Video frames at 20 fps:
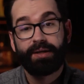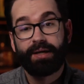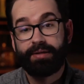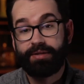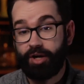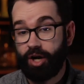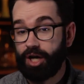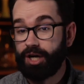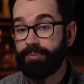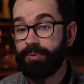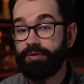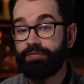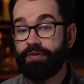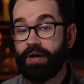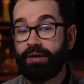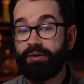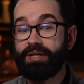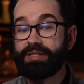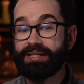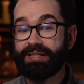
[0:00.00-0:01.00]
And the argument
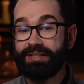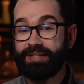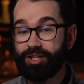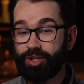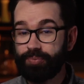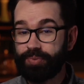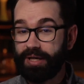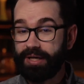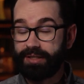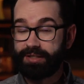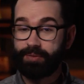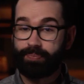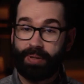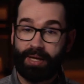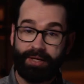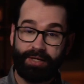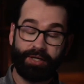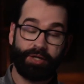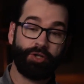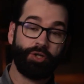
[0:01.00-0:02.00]
varies a little bit
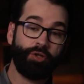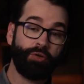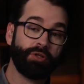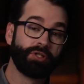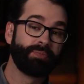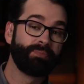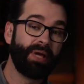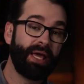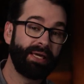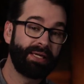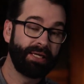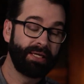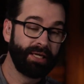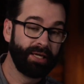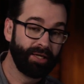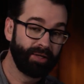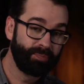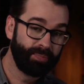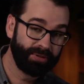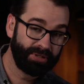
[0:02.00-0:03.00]
depending on who is making it,